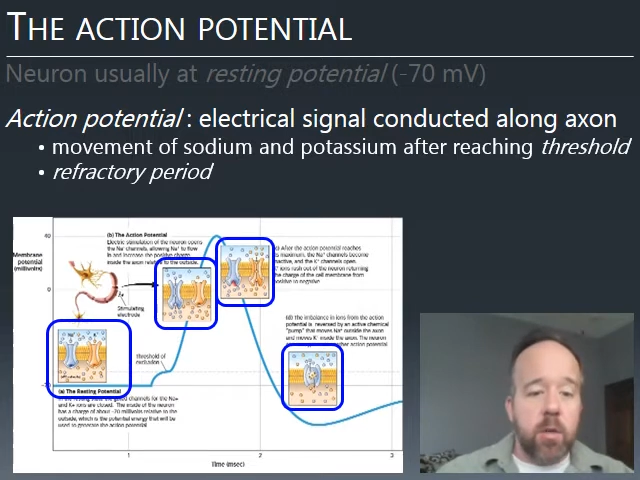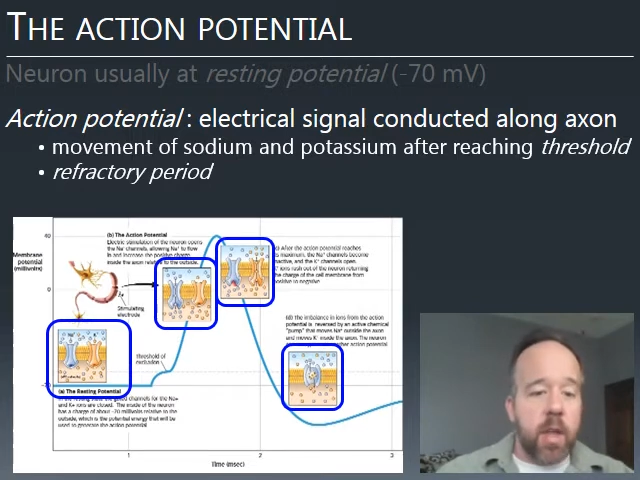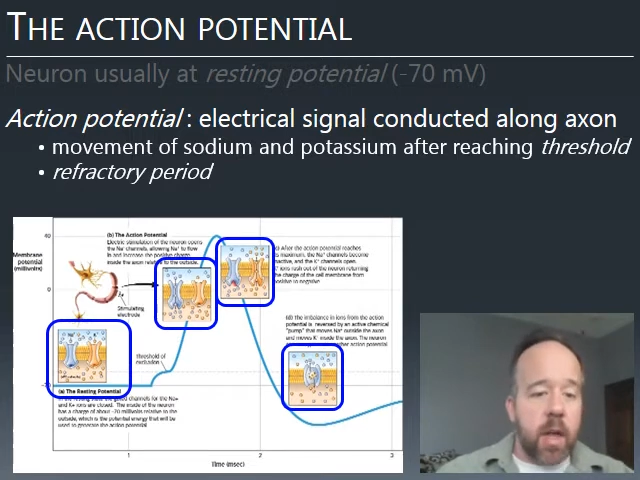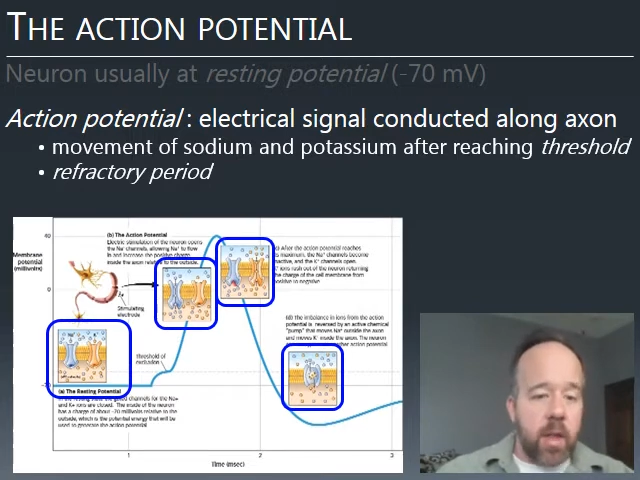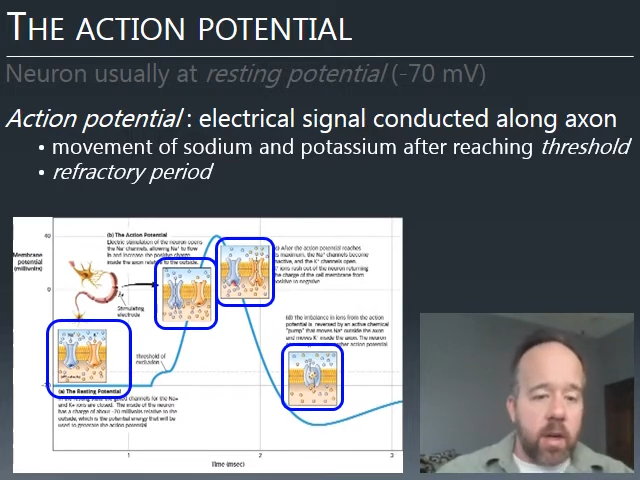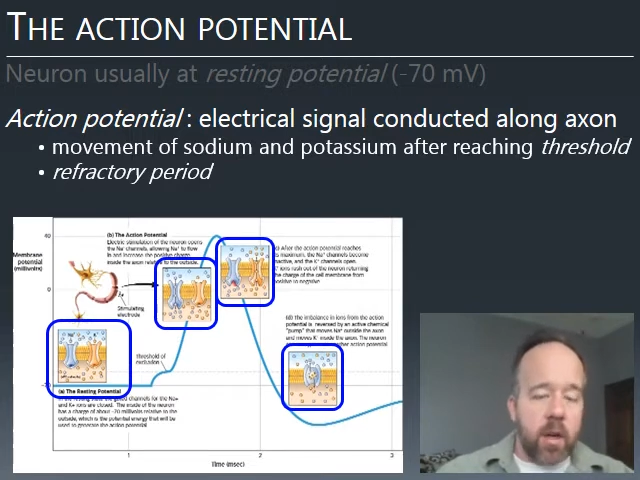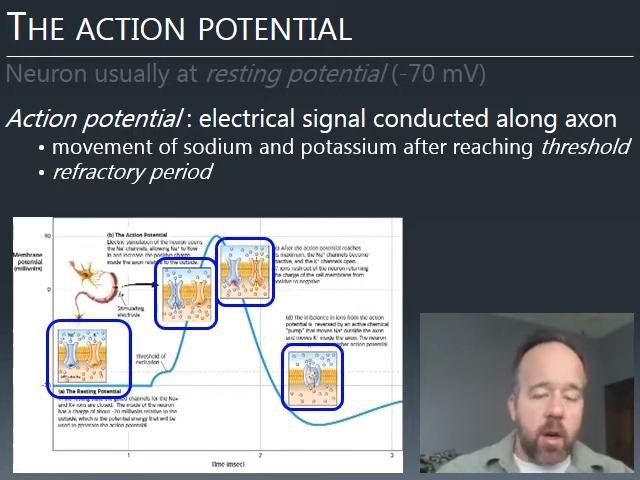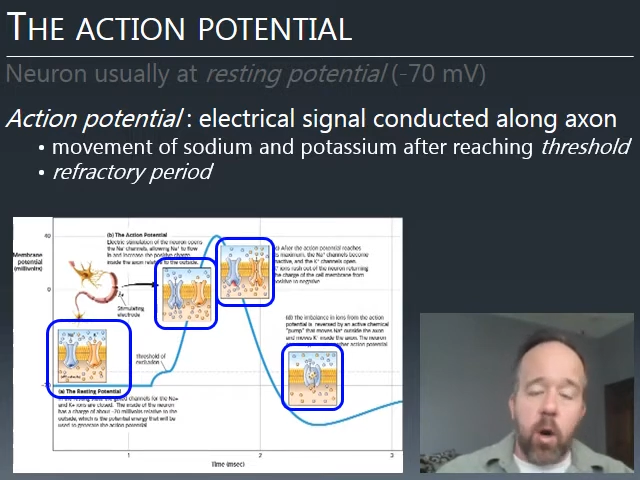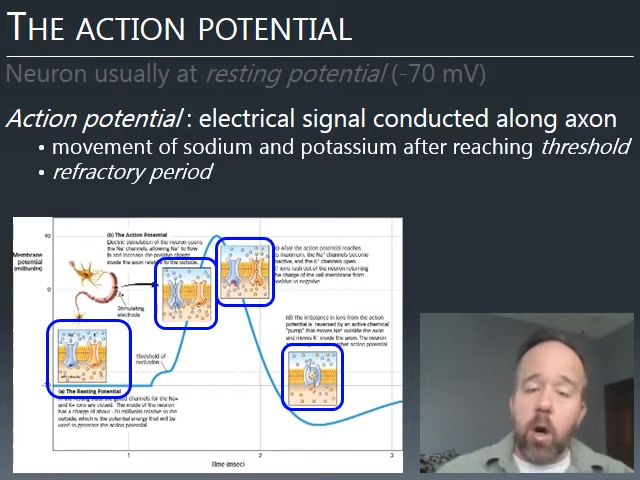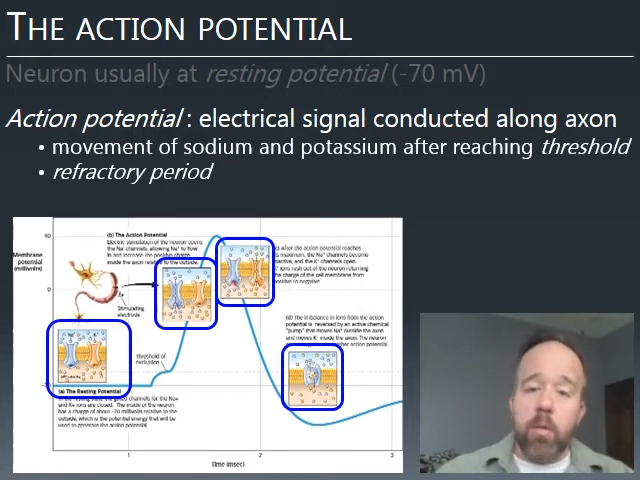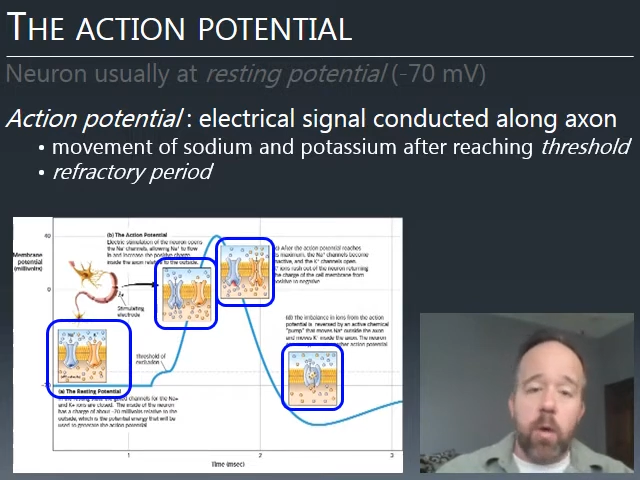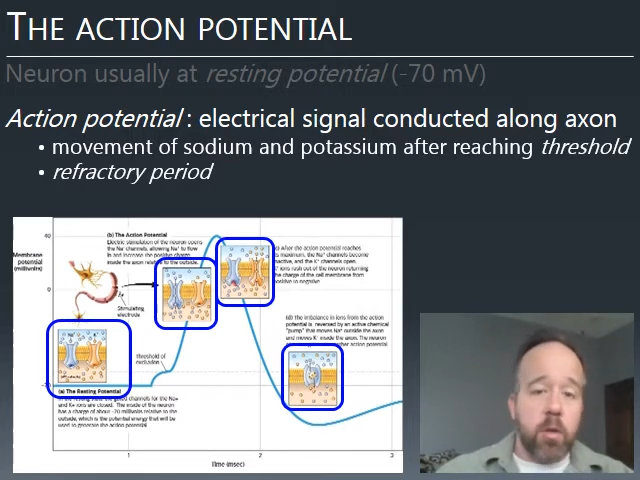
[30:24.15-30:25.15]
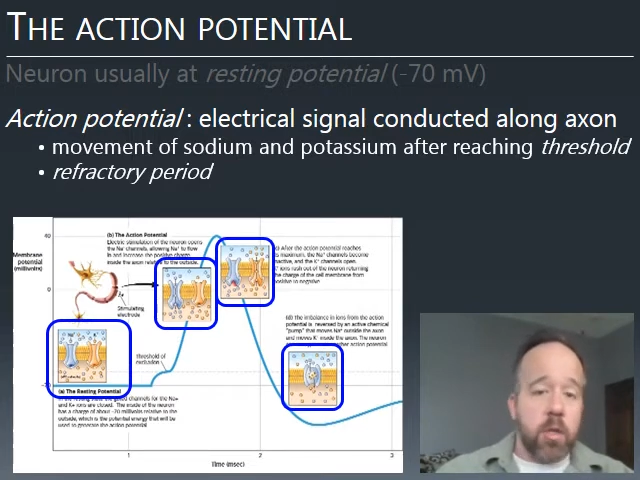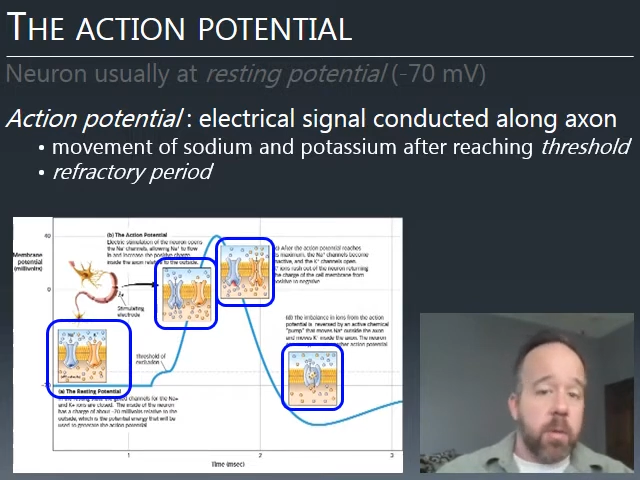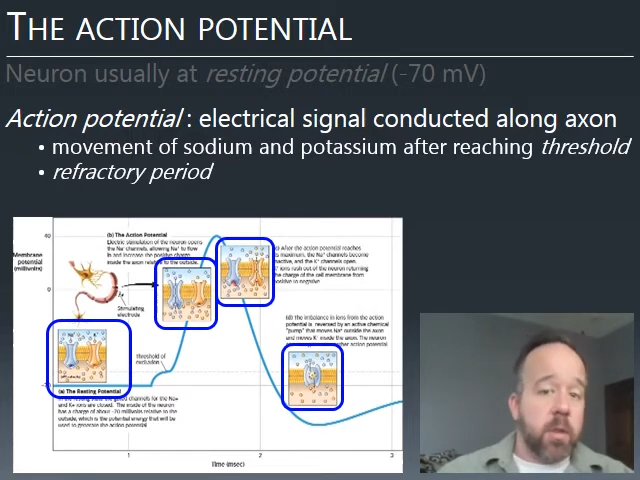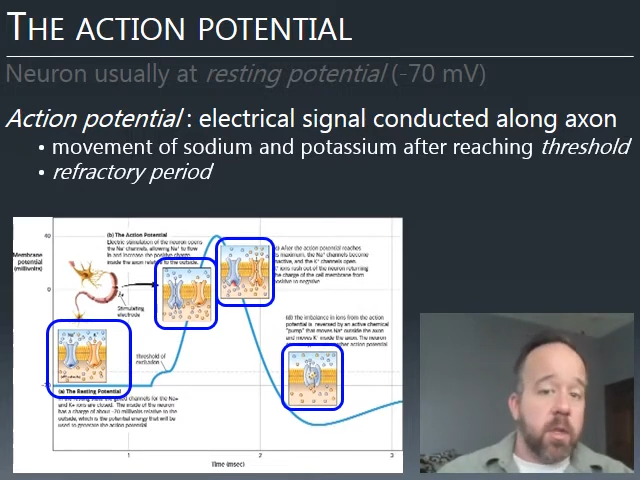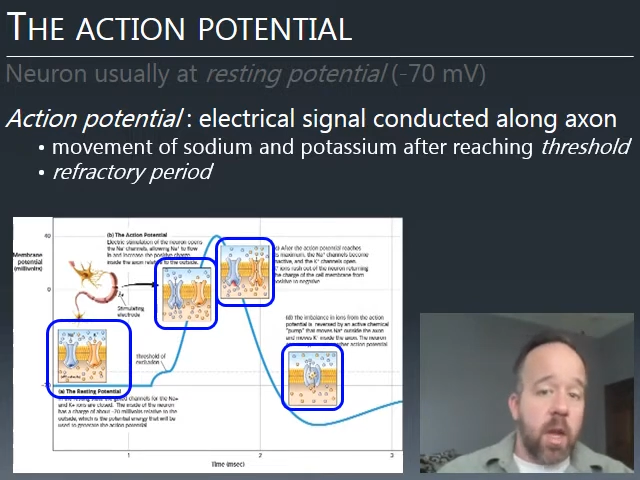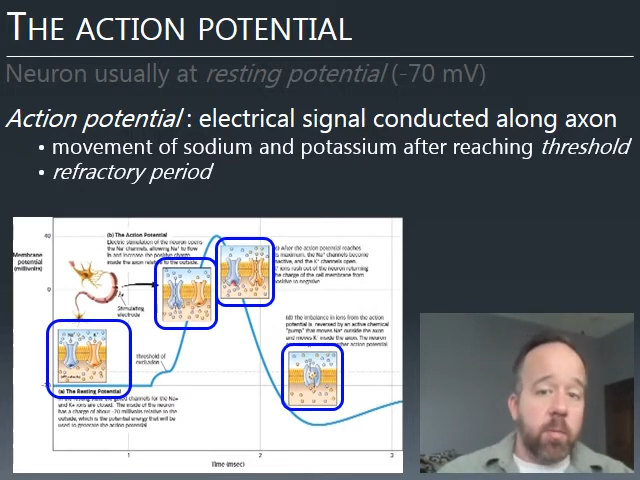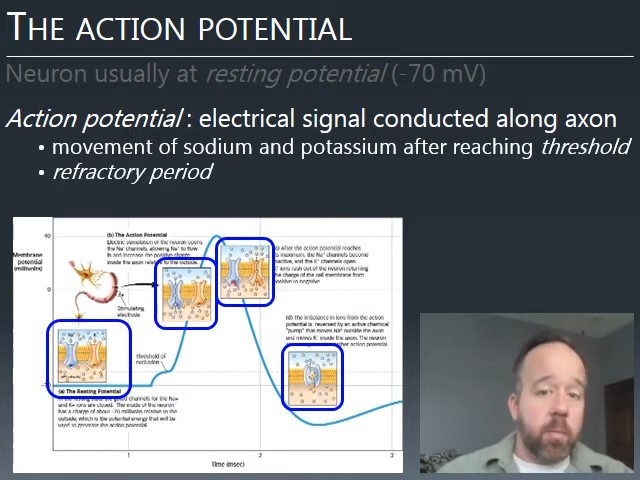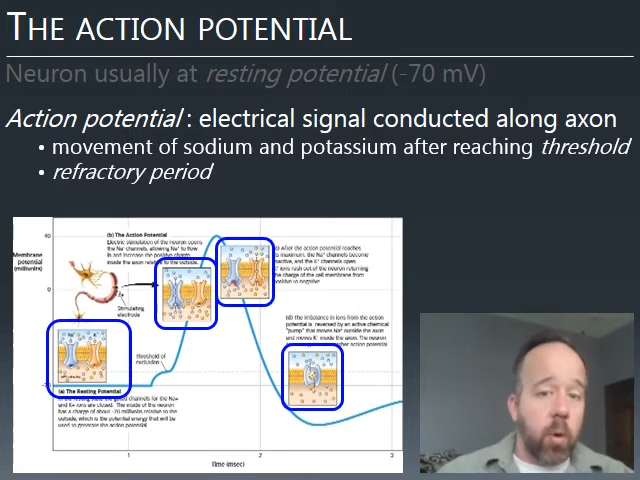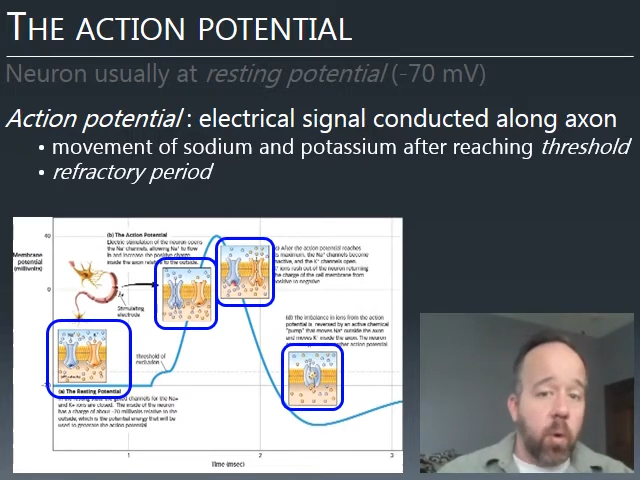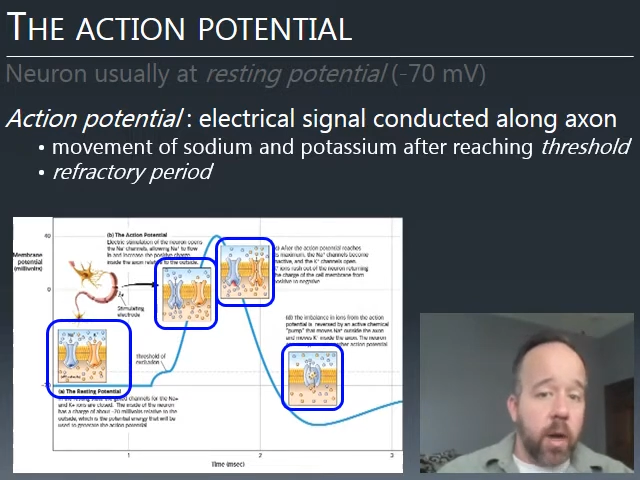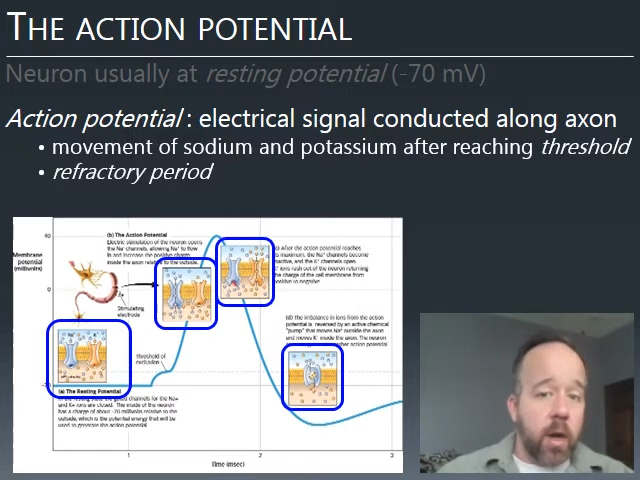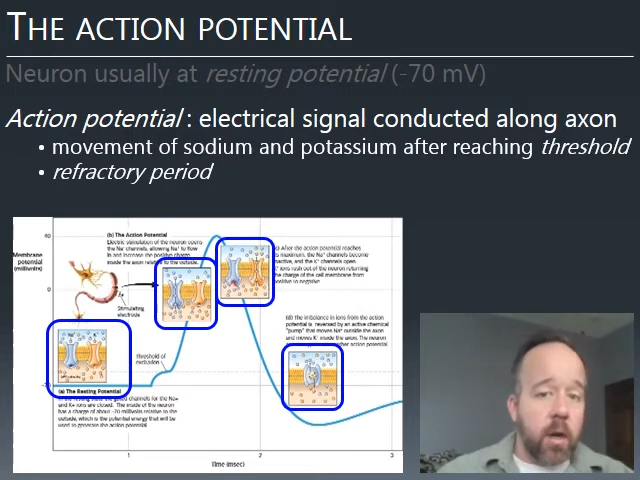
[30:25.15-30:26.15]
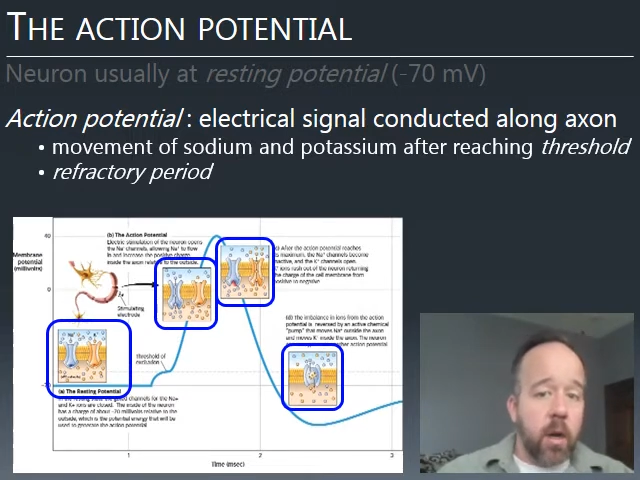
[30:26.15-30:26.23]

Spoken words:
that curve goes up to the same point,